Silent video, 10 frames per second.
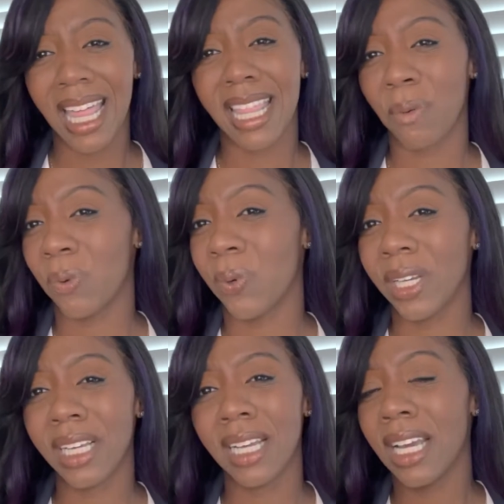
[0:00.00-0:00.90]
that will
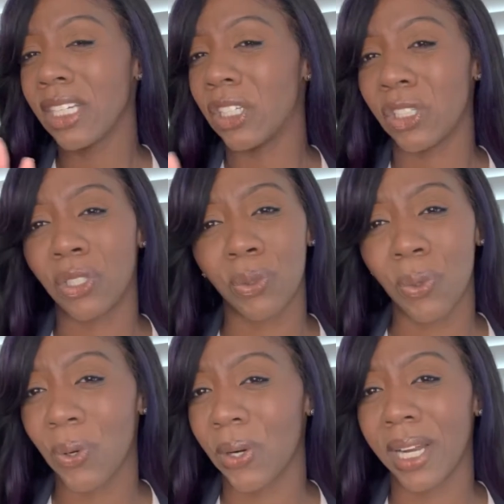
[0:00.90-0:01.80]
really
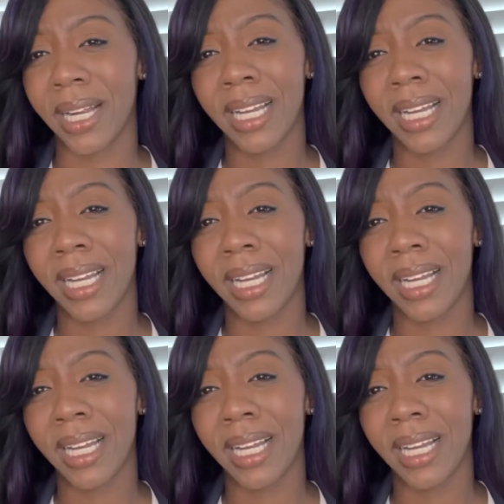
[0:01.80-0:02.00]
destroy